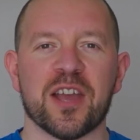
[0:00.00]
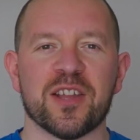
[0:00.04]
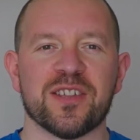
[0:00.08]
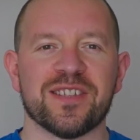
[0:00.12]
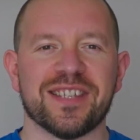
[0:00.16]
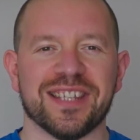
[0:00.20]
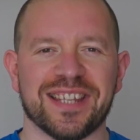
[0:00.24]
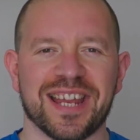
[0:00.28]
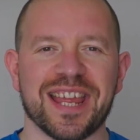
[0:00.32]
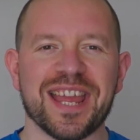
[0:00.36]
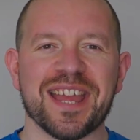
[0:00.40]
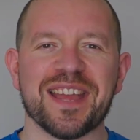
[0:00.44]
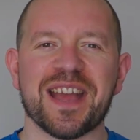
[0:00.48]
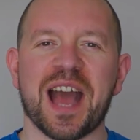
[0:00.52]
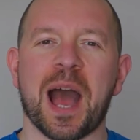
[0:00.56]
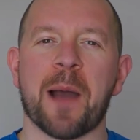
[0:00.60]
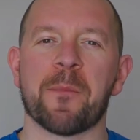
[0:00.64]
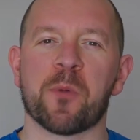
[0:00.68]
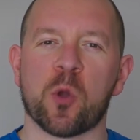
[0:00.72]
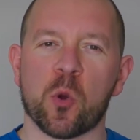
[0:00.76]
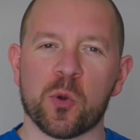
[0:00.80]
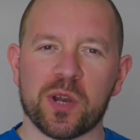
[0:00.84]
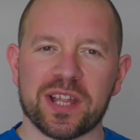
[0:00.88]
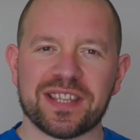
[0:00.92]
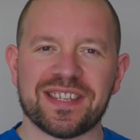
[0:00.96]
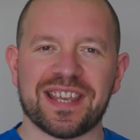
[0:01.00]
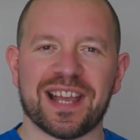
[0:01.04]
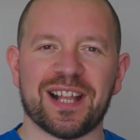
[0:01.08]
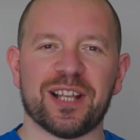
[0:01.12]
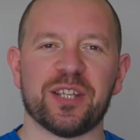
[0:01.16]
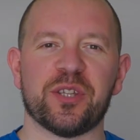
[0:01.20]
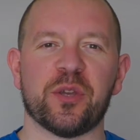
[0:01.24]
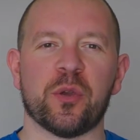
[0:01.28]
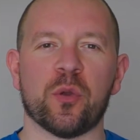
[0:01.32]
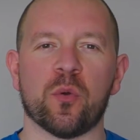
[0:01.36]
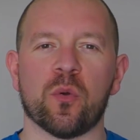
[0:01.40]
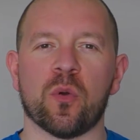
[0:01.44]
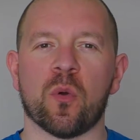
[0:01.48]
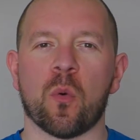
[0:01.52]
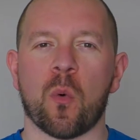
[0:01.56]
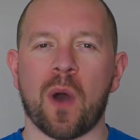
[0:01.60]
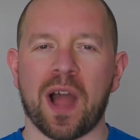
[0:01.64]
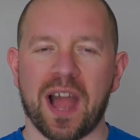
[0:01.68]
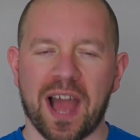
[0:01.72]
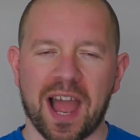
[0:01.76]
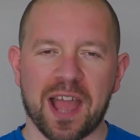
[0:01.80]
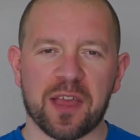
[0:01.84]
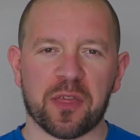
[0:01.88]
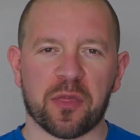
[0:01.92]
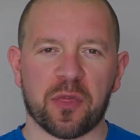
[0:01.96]
Today, I'm going to tell you why
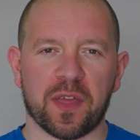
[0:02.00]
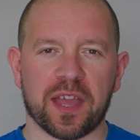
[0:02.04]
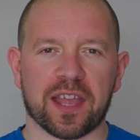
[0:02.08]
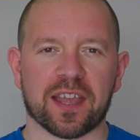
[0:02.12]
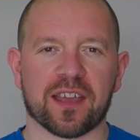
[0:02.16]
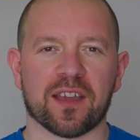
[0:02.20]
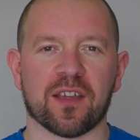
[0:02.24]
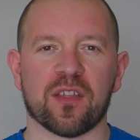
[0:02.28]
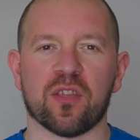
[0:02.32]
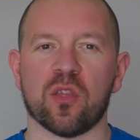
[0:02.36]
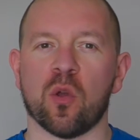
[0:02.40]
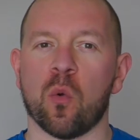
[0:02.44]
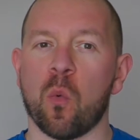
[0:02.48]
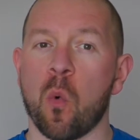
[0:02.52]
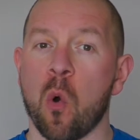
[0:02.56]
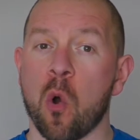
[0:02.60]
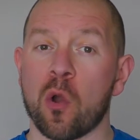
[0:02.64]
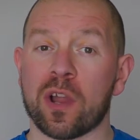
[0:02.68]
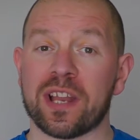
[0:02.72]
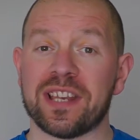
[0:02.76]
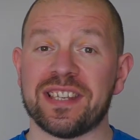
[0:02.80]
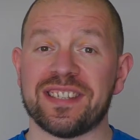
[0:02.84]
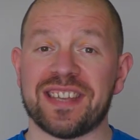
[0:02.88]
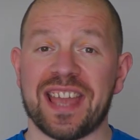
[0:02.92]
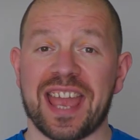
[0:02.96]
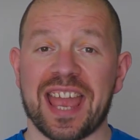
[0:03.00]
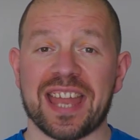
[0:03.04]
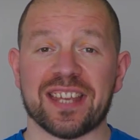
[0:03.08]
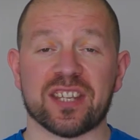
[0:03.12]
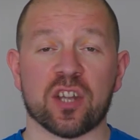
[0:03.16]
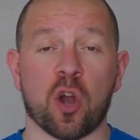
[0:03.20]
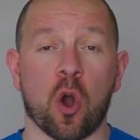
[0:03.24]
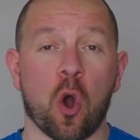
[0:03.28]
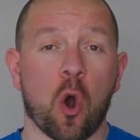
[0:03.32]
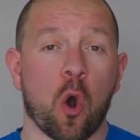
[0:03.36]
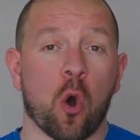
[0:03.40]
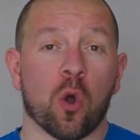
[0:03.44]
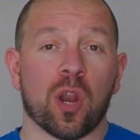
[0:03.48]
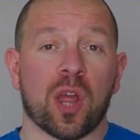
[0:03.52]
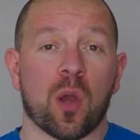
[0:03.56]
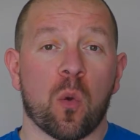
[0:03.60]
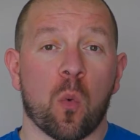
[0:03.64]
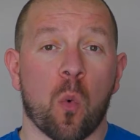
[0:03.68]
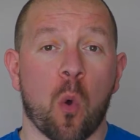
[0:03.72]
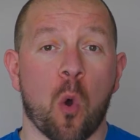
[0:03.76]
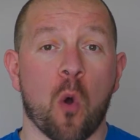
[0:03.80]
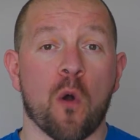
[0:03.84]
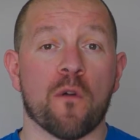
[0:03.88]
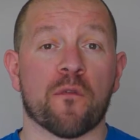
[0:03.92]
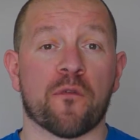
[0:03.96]
I think The Walking Dead All-Out
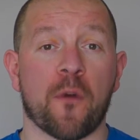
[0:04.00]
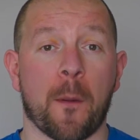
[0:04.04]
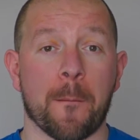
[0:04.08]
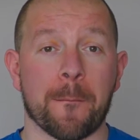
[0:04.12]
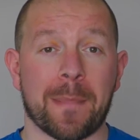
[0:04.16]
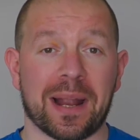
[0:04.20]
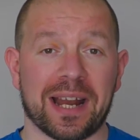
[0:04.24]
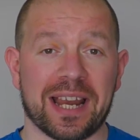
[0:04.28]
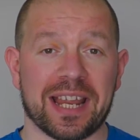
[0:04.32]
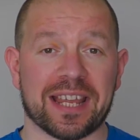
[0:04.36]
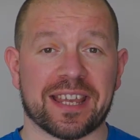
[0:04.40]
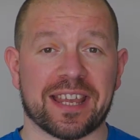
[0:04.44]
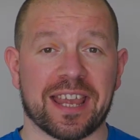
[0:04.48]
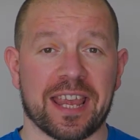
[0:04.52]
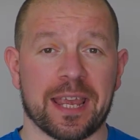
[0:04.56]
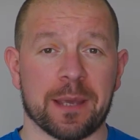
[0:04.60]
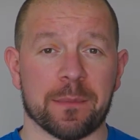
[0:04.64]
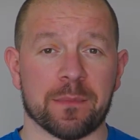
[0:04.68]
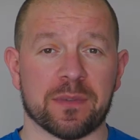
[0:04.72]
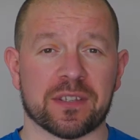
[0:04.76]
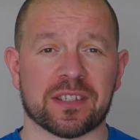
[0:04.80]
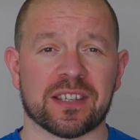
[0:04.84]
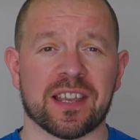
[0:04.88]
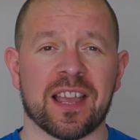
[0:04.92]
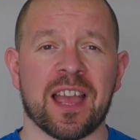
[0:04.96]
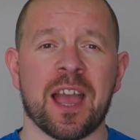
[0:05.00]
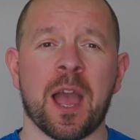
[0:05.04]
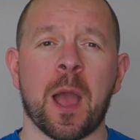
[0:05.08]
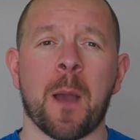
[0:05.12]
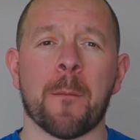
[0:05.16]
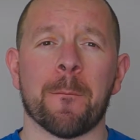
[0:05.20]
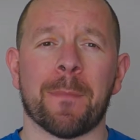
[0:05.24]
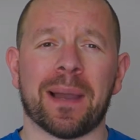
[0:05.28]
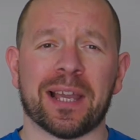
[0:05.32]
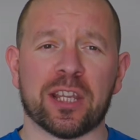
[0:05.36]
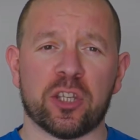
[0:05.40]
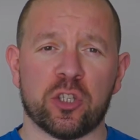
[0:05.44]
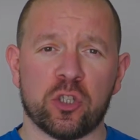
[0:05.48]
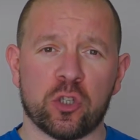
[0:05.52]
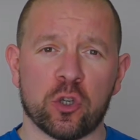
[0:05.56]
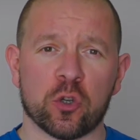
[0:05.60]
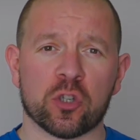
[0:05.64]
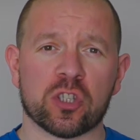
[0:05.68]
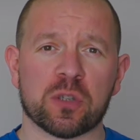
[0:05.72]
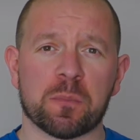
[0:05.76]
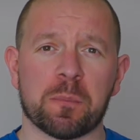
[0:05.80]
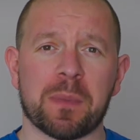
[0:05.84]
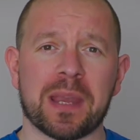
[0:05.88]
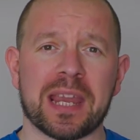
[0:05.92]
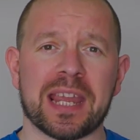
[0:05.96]
War from Mantic Games might
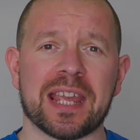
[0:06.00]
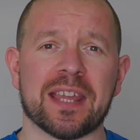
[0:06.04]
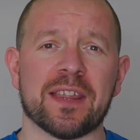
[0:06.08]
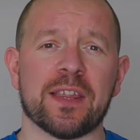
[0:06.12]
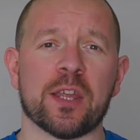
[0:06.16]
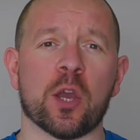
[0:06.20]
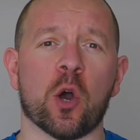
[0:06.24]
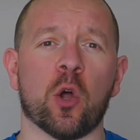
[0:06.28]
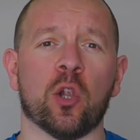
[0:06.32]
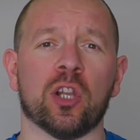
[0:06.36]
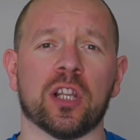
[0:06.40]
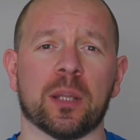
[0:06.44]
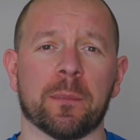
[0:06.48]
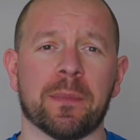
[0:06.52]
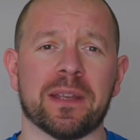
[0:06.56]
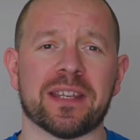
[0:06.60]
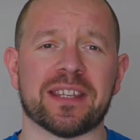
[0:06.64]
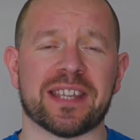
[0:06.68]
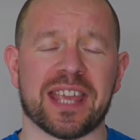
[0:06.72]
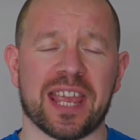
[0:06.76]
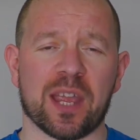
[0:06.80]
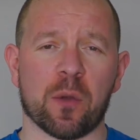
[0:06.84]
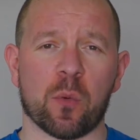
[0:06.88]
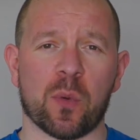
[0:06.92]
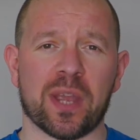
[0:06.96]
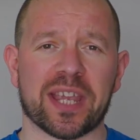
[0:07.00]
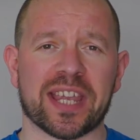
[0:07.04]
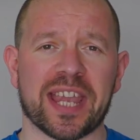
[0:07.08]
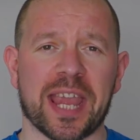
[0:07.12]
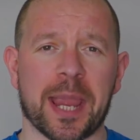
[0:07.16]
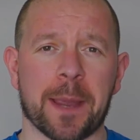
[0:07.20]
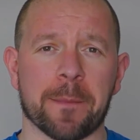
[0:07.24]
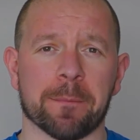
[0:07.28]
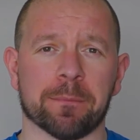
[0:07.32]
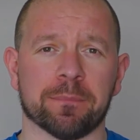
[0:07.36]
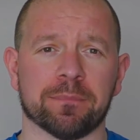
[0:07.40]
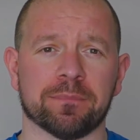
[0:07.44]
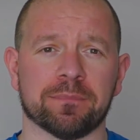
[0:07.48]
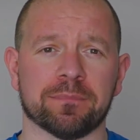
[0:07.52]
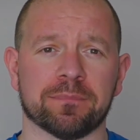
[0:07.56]
just be the ultimate gateway game.